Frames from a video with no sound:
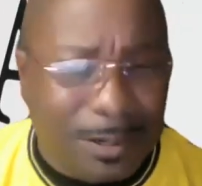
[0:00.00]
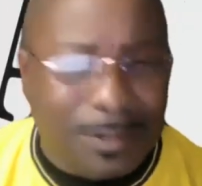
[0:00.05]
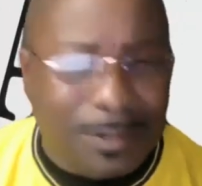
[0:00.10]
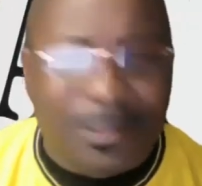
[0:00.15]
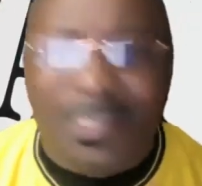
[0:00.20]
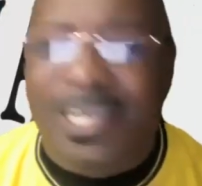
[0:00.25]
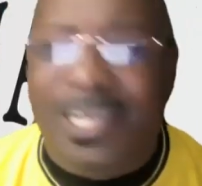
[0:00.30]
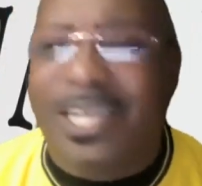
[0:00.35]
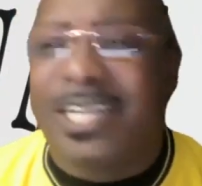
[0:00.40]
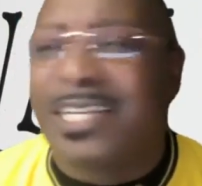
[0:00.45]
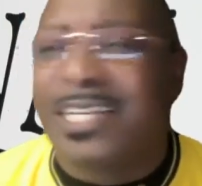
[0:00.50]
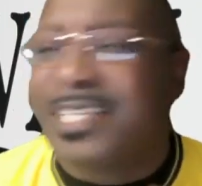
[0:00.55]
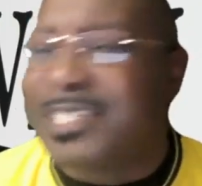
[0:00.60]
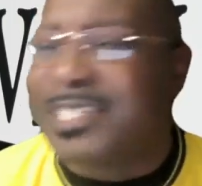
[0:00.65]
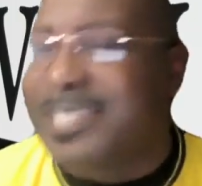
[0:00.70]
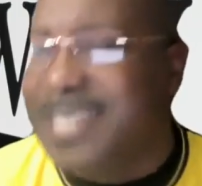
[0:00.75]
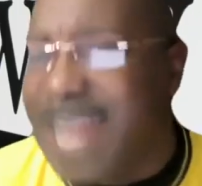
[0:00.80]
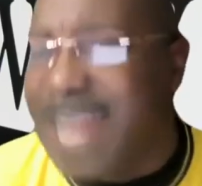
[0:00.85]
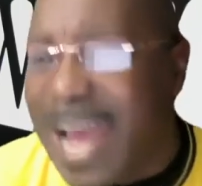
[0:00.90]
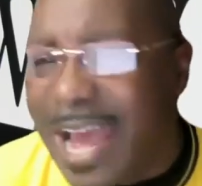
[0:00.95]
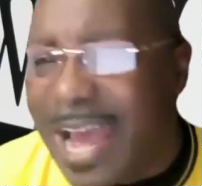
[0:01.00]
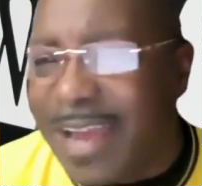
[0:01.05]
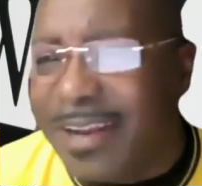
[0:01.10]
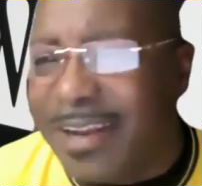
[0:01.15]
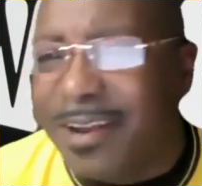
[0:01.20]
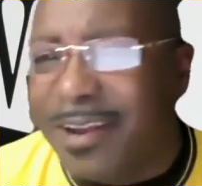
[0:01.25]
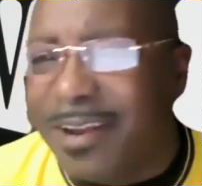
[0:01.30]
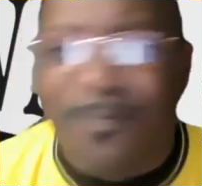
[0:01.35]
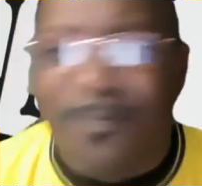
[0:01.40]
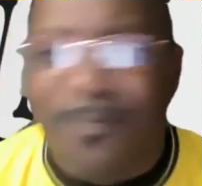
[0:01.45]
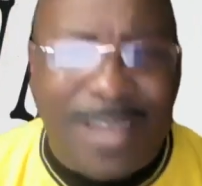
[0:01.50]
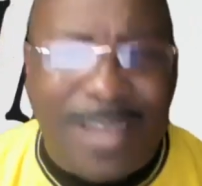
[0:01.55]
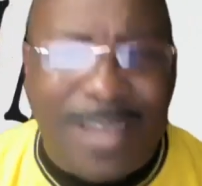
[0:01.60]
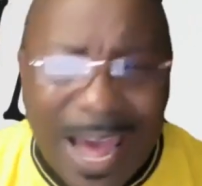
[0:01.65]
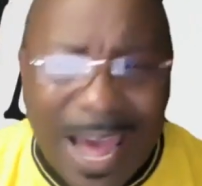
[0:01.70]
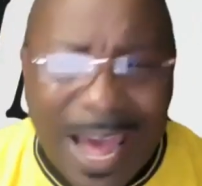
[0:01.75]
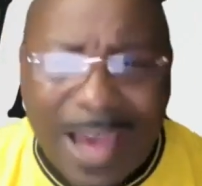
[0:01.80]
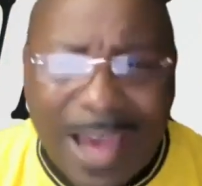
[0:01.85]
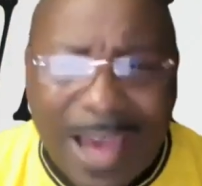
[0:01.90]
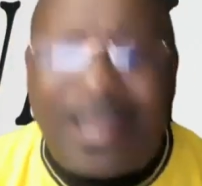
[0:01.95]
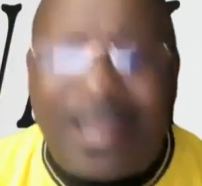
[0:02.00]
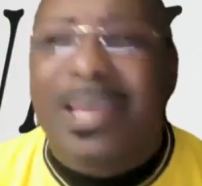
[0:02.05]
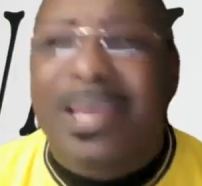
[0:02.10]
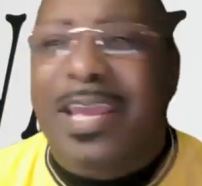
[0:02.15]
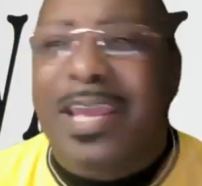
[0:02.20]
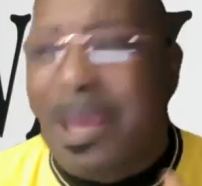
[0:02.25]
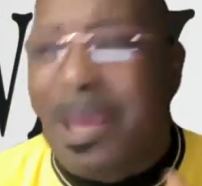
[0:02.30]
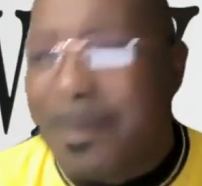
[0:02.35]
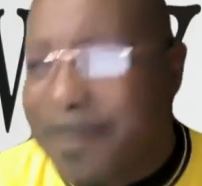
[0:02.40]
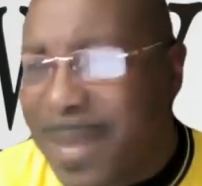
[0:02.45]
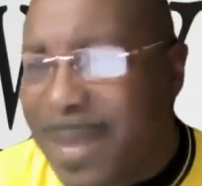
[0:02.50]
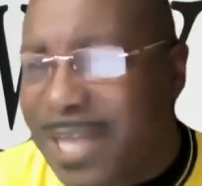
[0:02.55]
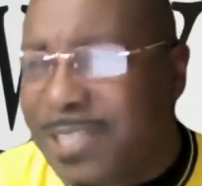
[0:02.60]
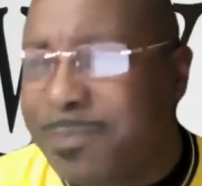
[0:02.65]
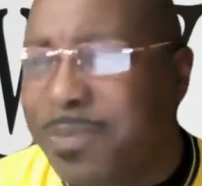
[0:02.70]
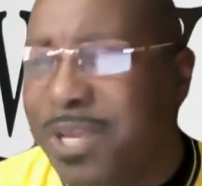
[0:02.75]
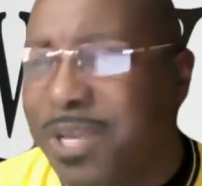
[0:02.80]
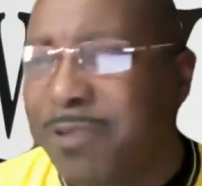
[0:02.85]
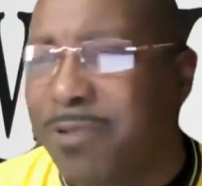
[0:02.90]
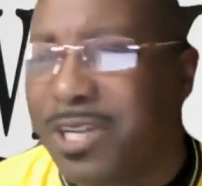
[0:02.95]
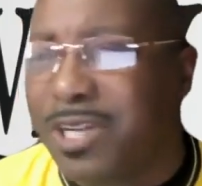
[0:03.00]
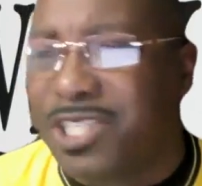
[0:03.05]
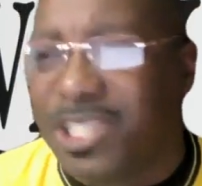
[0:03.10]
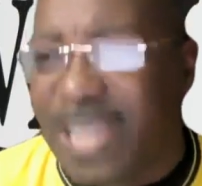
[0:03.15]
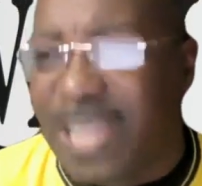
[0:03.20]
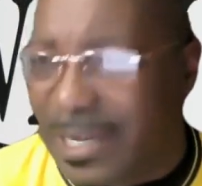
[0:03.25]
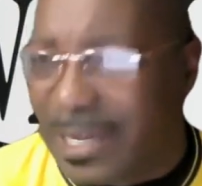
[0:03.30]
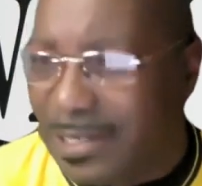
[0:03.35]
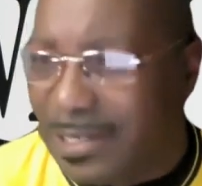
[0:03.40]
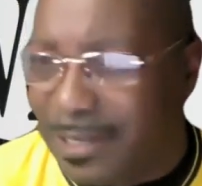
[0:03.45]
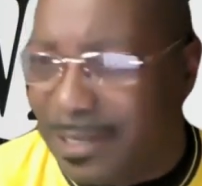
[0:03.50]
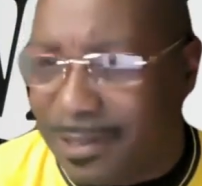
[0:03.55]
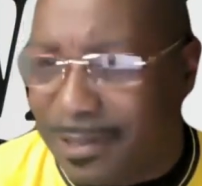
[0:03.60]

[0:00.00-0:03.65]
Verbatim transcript: then it is not of God and must be rejected.